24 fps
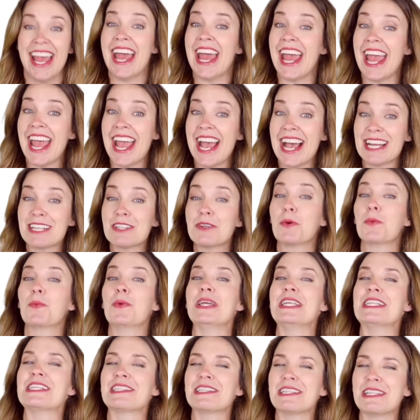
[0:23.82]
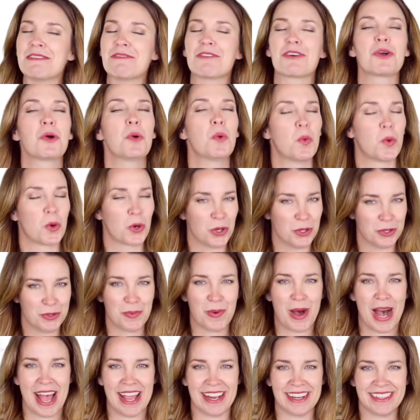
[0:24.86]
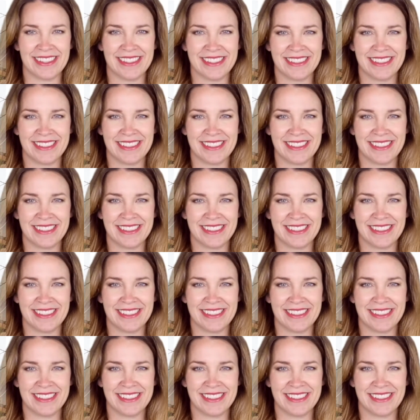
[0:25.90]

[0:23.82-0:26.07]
And we deliver worldwide.